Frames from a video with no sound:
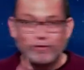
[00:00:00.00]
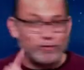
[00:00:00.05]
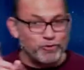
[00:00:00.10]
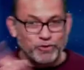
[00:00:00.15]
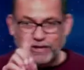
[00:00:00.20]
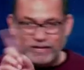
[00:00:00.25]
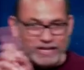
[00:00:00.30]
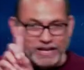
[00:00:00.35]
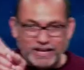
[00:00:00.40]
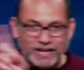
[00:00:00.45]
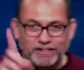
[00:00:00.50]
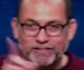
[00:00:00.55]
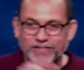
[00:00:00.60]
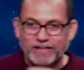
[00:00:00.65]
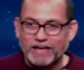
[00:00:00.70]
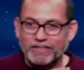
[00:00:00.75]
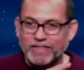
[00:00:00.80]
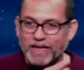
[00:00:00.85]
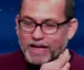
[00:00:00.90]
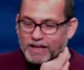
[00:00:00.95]
She didn't
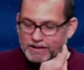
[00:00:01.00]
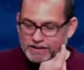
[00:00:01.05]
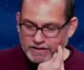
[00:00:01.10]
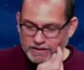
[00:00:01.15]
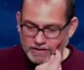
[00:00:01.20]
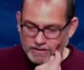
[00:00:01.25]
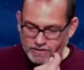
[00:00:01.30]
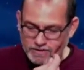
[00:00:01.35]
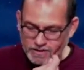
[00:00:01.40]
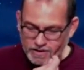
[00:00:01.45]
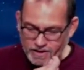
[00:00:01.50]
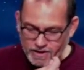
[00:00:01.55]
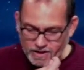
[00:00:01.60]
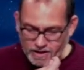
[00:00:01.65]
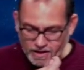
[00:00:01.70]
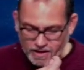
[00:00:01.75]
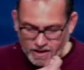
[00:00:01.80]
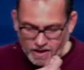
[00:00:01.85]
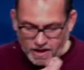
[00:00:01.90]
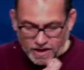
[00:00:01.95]
say that.
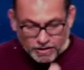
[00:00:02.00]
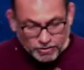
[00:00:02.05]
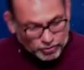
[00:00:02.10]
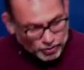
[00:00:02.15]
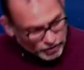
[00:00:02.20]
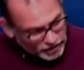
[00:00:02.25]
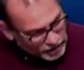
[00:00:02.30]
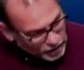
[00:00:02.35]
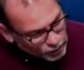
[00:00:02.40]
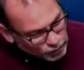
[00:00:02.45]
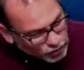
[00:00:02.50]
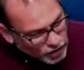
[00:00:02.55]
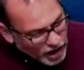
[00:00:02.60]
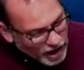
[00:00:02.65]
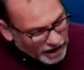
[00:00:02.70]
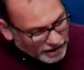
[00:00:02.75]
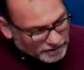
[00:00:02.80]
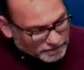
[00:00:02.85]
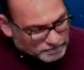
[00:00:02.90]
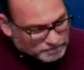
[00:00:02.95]
So it goes
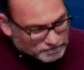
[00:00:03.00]
on.